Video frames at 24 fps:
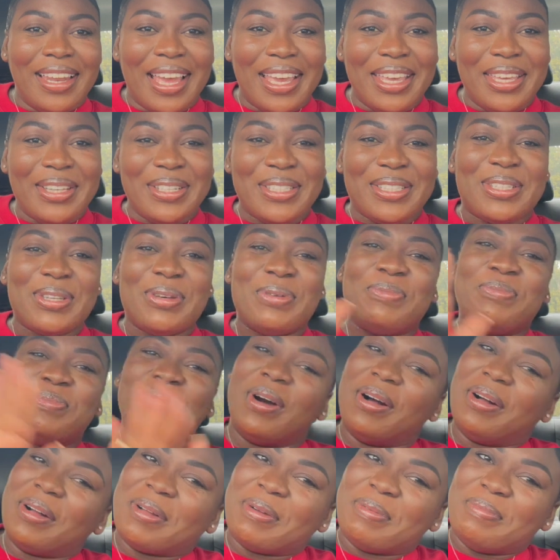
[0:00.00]
YouTube,
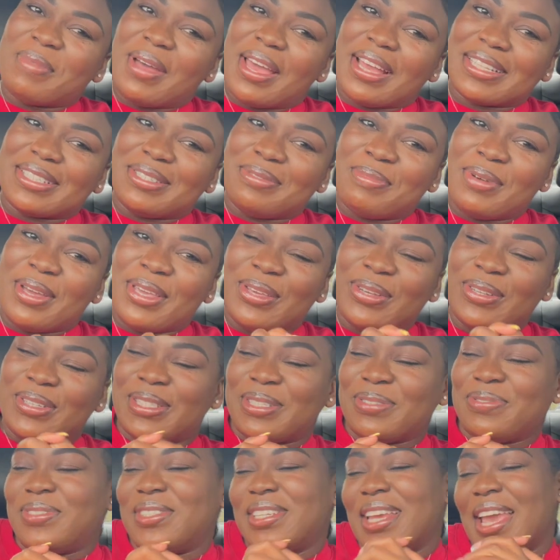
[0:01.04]
welcome back to my
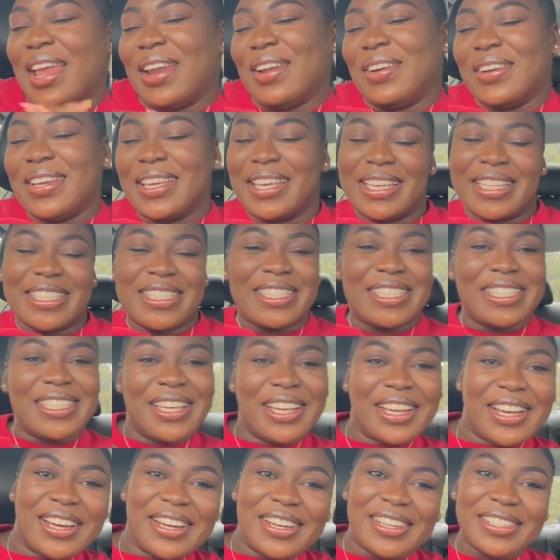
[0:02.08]
YouTube channel. It's your
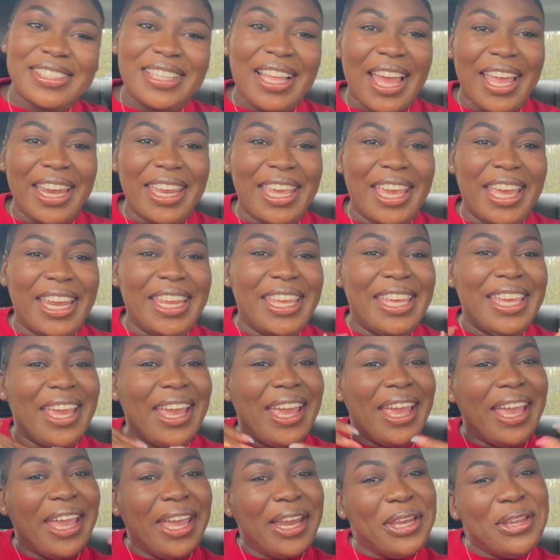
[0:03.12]
girl Darieny,
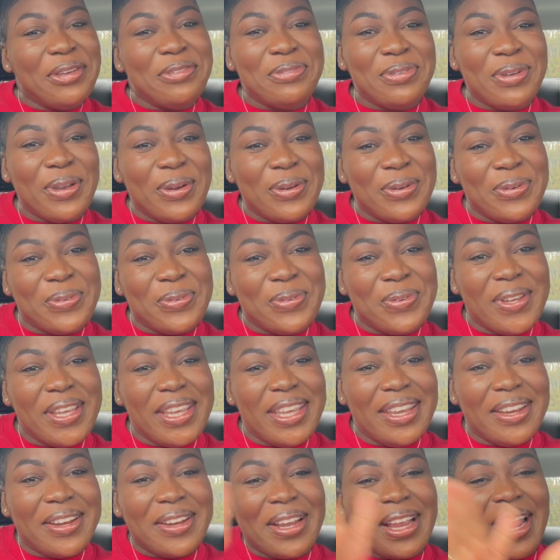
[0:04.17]
and if you're new
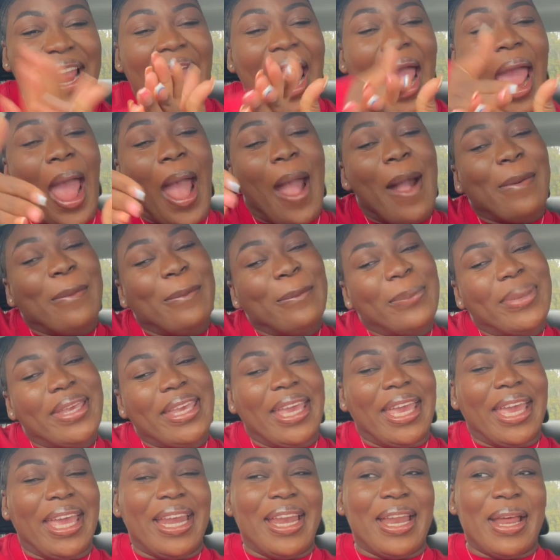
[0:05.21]
here,
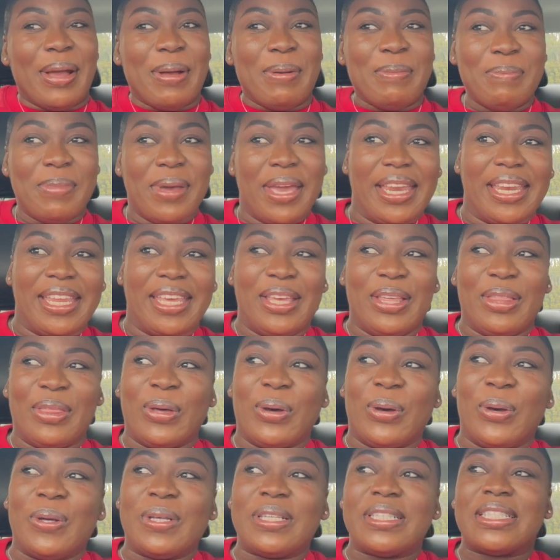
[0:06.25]

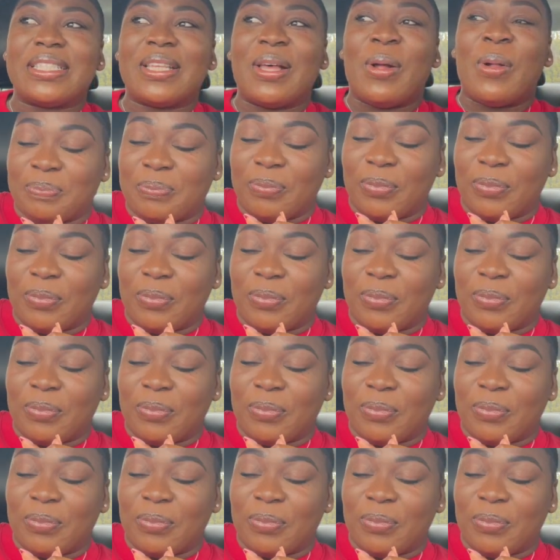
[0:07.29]
bienvenidos.